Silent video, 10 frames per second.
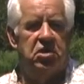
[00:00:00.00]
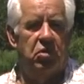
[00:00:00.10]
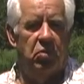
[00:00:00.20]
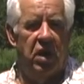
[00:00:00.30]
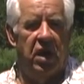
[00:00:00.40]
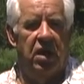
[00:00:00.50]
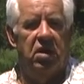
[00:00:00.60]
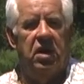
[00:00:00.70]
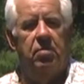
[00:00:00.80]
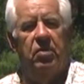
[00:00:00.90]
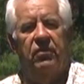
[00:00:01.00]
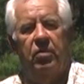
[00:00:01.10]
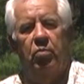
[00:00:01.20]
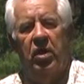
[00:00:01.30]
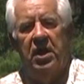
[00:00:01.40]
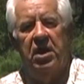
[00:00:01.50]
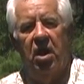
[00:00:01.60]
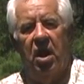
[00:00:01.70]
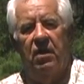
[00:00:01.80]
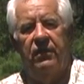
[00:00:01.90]
the rain, keep it from running
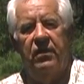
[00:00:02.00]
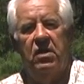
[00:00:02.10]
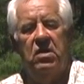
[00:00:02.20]
off,